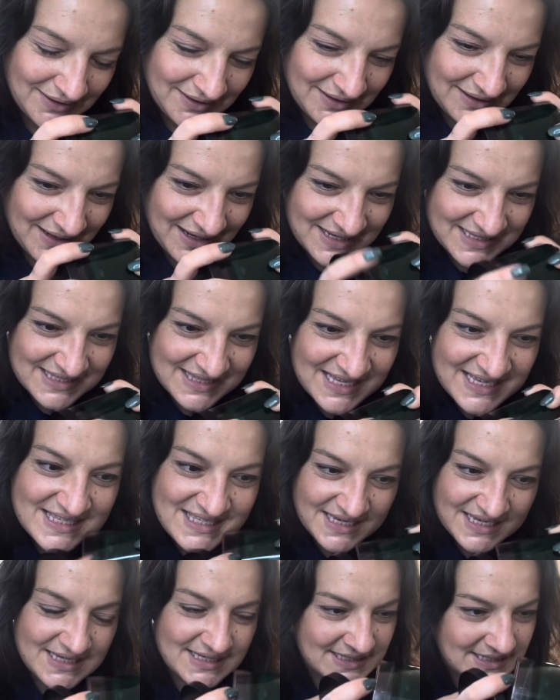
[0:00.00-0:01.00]
because this
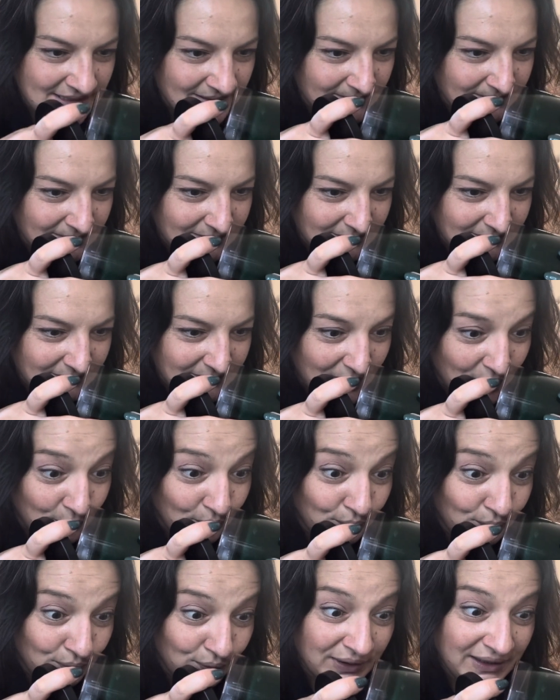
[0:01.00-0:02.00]
is a
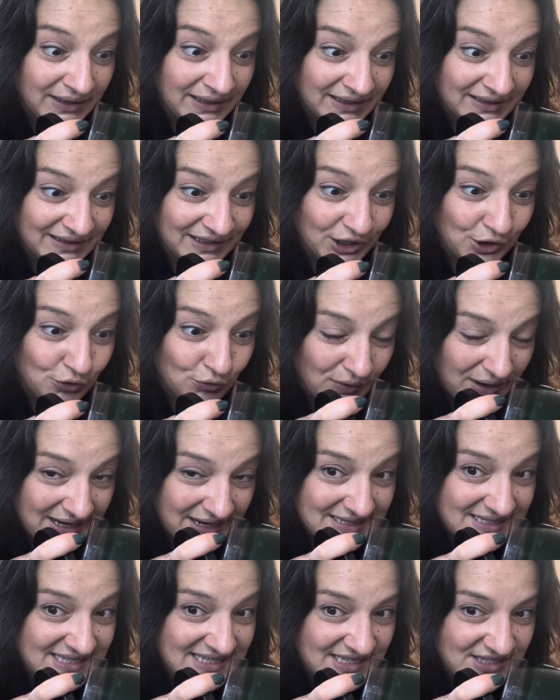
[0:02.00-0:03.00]
really
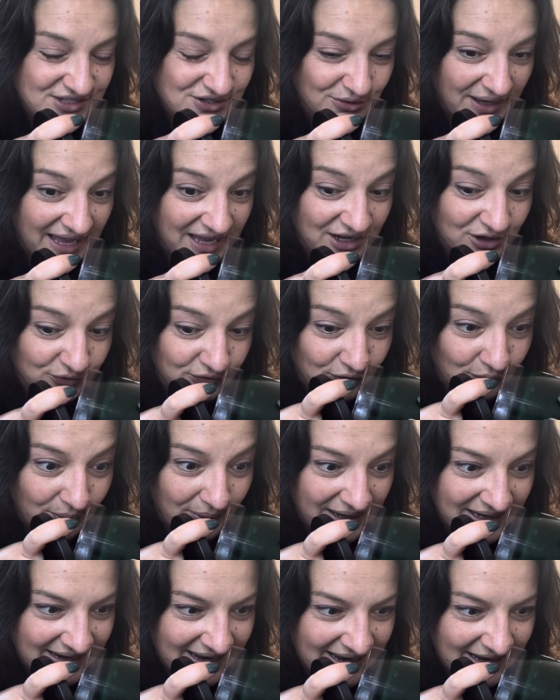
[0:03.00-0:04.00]
great seasonal candle for
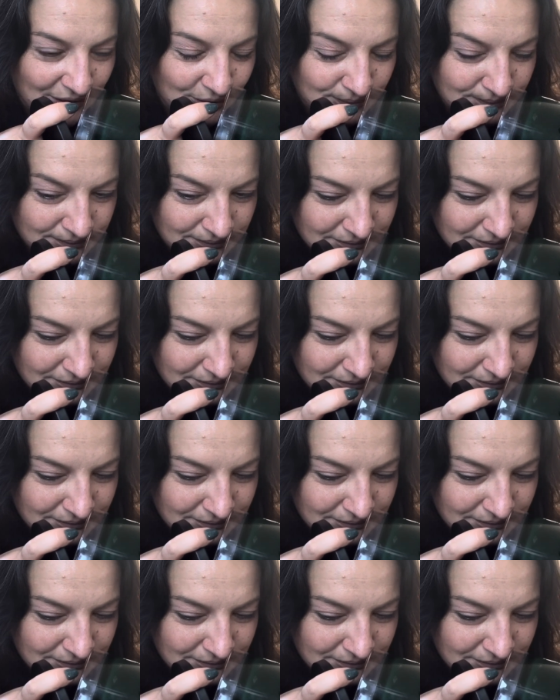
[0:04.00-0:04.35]
right now.